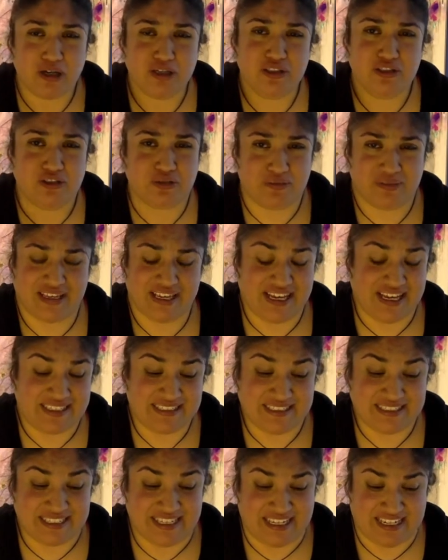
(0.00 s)
do we get
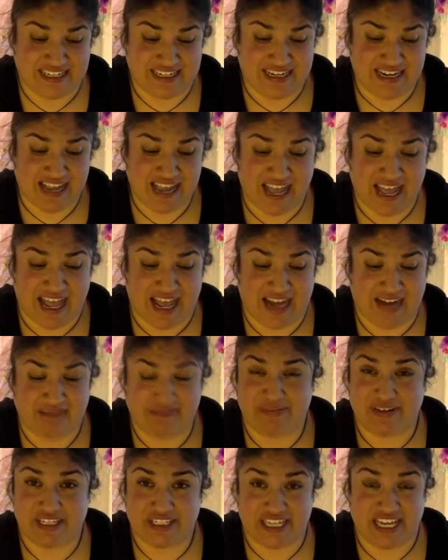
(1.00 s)
seen and
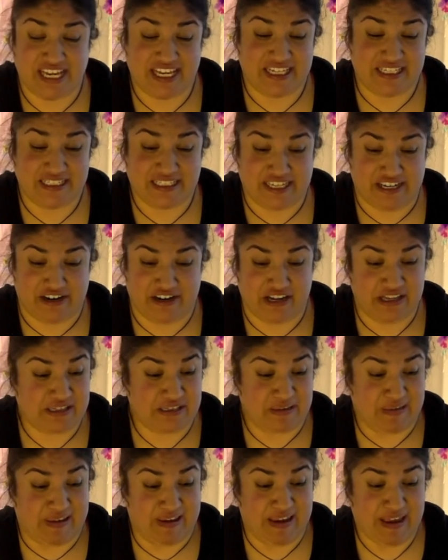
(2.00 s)
be taken
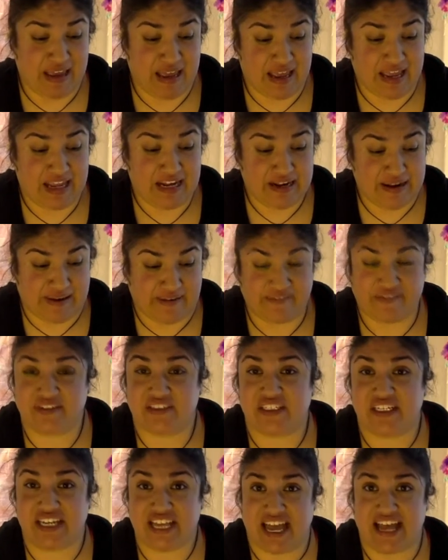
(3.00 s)
seriously enough
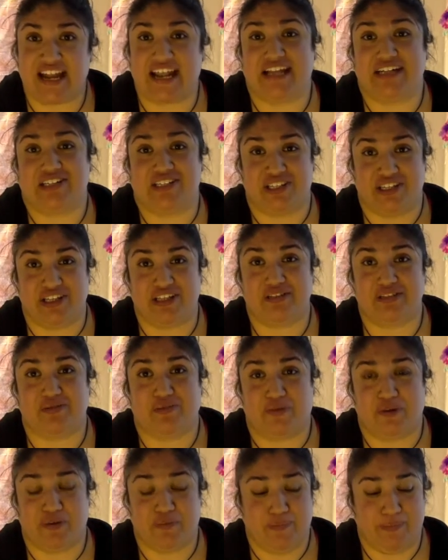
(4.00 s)
to get into this
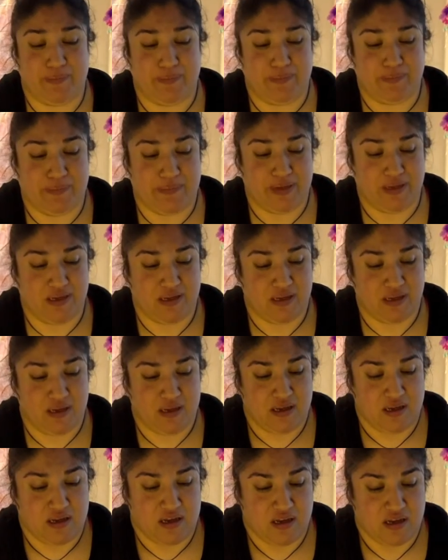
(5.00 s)
room.
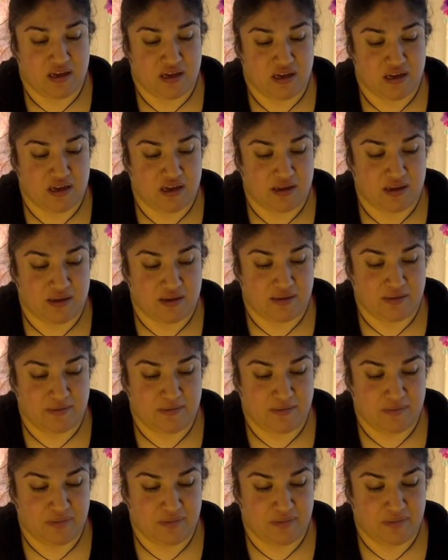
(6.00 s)
Um,